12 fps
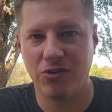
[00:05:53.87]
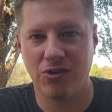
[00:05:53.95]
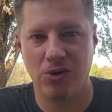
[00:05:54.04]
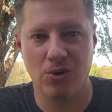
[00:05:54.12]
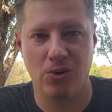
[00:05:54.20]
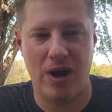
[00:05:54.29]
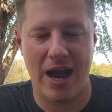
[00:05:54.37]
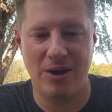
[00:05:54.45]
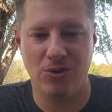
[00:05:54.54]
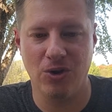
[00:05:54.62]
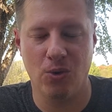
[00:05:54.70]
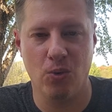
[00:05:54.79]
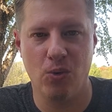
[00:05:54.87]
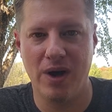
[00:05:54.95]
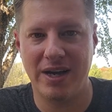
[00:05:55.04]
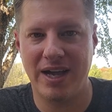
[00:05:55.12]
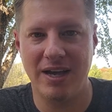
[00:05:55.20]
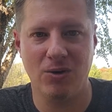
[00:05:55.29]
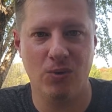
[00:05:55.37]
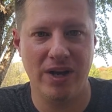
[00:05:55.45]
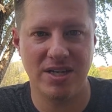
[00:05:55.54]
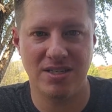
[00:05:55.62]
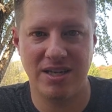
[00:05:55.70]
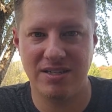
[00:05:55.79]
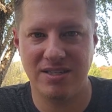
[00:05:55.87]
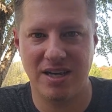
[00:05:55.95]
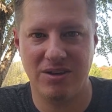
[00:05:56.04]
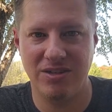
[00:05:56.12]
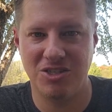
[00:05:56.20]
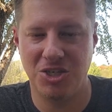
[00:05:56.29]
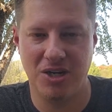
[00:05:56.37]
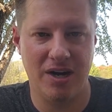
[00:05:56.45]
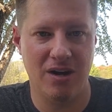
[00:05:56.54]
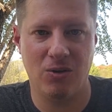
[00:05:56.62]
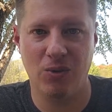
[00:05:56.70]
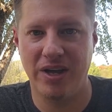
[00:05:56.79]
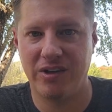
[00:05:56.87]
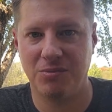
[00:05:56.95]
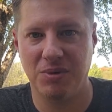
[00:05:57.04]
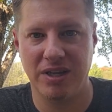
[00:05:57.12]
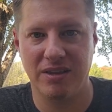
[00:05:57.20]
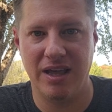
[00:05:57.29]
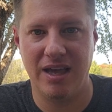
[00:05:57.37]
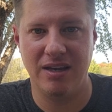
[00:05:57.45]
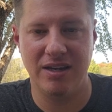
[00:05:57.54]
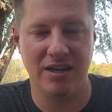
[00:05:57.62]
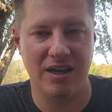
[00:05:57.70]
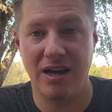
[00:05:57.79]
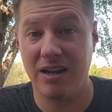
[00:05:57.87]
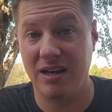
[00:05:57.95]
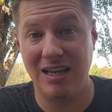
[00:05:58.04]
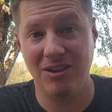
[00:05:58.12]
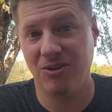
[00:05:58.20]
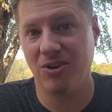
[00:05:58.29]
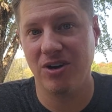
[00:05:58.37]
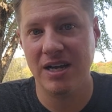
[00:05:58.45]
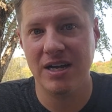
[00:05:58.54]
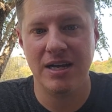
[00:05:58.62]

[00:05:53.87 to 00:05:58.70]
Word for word: so I don't know what kind of wicks they sell, these generic wicks, but they didn't cut it either.